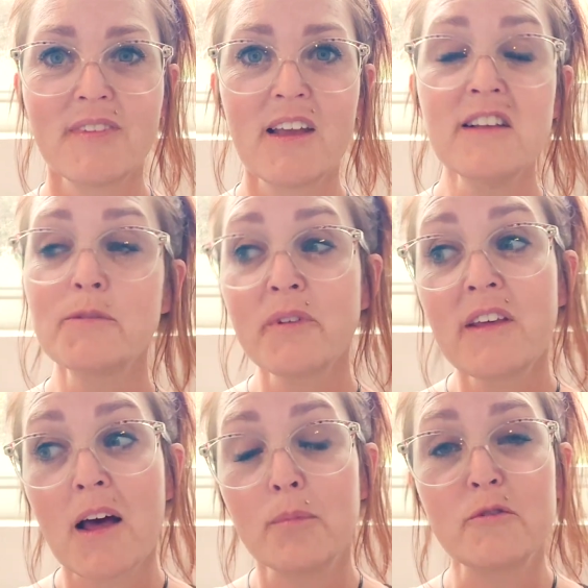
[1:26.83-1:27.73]
It's
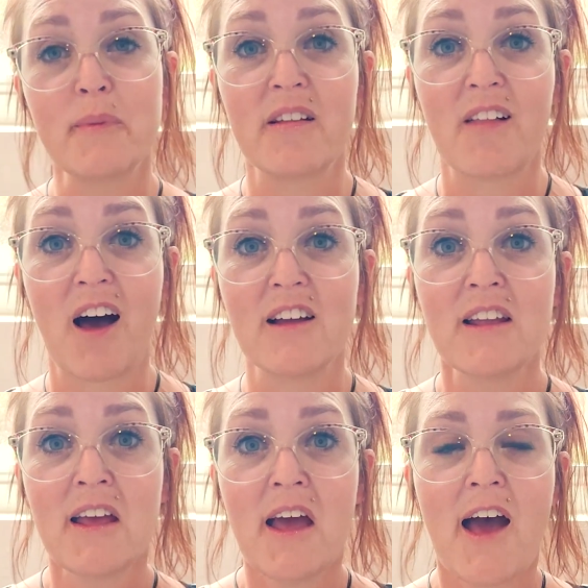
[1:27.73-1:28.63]
really helped me a lot.
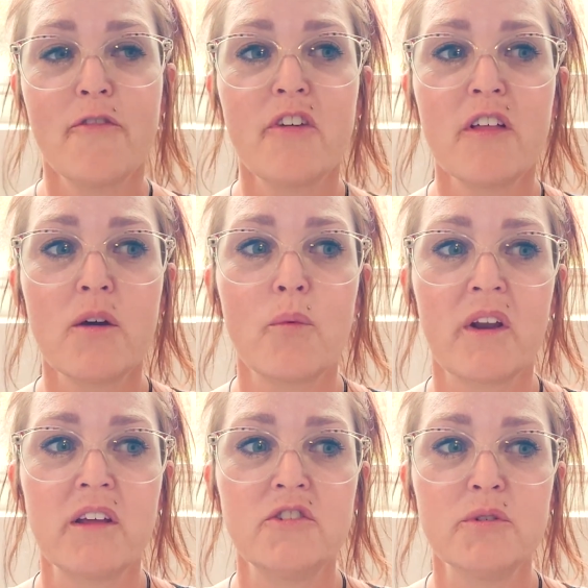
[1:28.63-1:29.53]
I feel like when
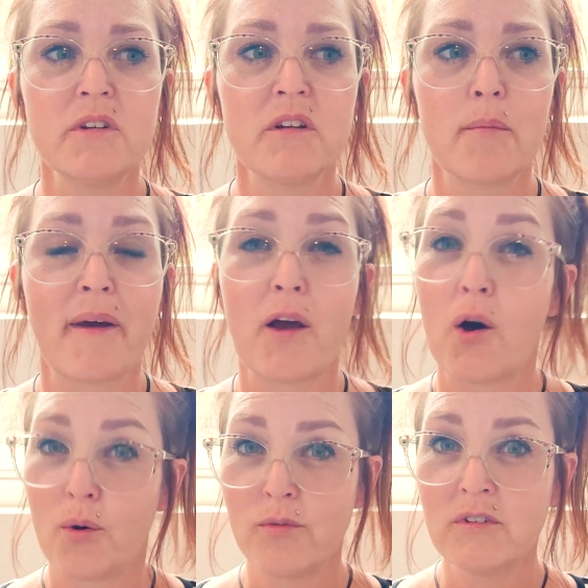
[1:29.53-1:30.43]
I do it on my
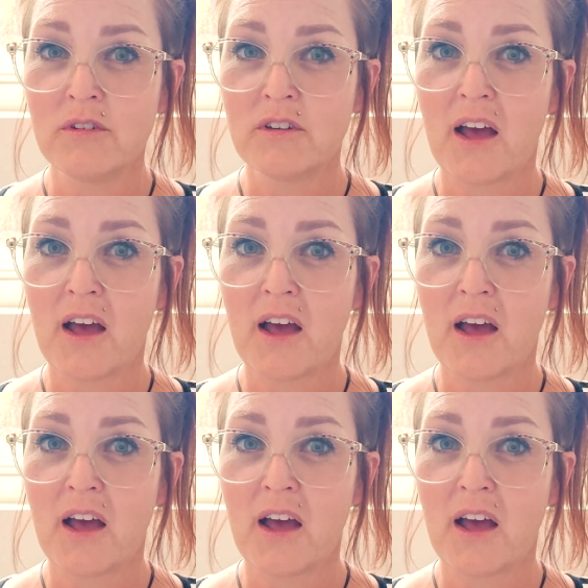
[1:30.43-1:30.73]
own,